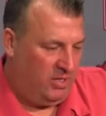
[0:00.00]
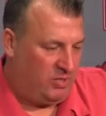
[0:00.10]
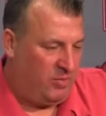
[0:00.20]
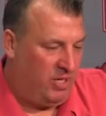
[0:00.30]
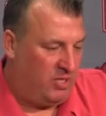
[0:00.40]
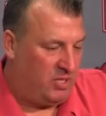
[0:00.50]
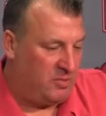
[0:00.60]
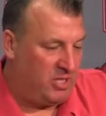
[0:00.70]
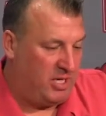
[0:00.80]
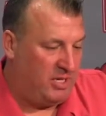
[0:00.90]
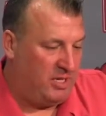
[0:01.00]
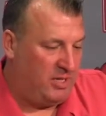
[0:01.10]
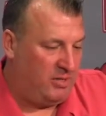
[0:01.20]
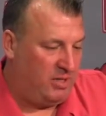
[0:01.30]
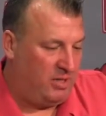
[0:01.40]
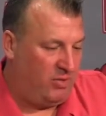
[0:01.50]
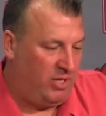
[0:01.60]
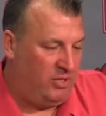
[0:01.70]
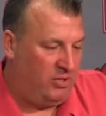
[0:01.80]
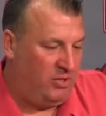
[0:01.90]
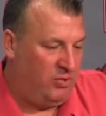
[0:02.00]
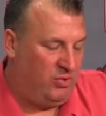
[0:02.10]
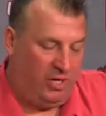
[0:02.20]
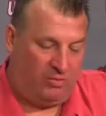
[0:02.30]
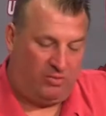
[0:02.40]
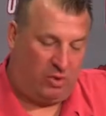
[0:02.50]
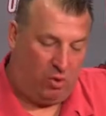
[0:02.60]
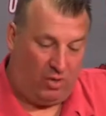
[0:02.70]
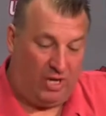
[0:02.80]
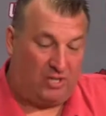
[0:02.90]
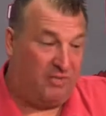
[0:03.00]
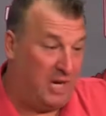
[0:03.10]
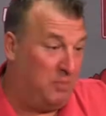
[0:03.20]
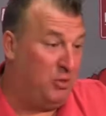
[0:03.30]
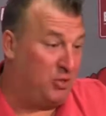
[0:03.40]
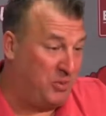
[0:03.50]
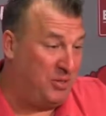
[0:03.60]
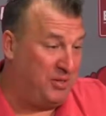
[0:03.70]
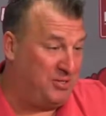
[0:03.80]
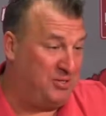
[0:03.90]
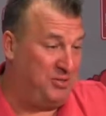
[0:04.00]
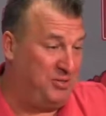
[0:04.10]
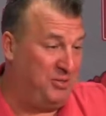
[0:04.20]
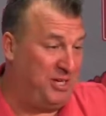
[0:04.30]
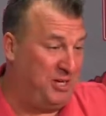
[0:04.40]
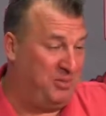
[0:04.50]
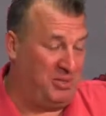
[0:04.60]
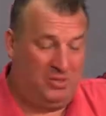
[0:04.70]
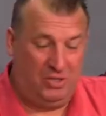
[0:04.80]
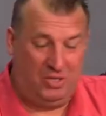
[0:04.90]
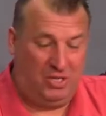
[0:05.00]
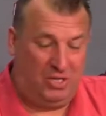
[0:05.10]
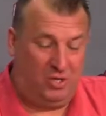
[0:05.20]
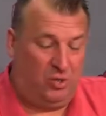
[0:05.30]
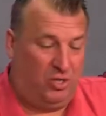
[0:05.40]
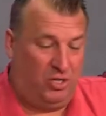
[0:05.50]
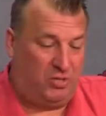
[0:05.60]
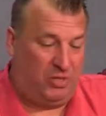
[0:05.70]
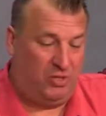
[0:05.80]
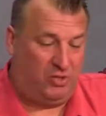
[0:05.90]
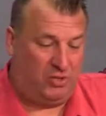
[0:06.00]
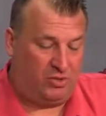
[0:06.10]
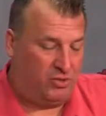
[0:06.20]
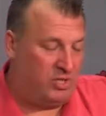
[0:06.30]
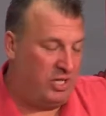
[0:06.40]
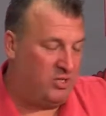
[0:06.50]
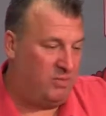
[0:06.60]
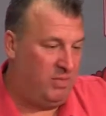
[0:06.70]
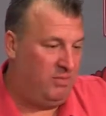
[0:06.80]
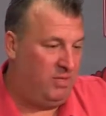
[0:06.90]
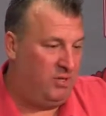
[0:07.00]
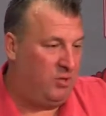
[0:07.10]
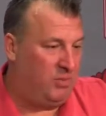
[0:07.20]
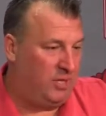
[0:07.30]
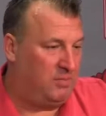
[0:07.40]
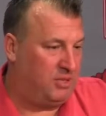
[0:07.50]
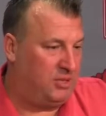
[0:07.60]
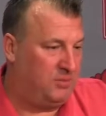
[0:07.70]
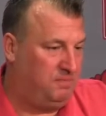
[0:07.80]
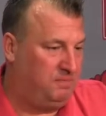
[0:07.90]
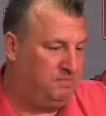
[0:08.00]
tremendous upside, got a great deal to do. Now, Cole got some valuable experience, there's no doubt, but going into spring drills, those guys will be in an open competition.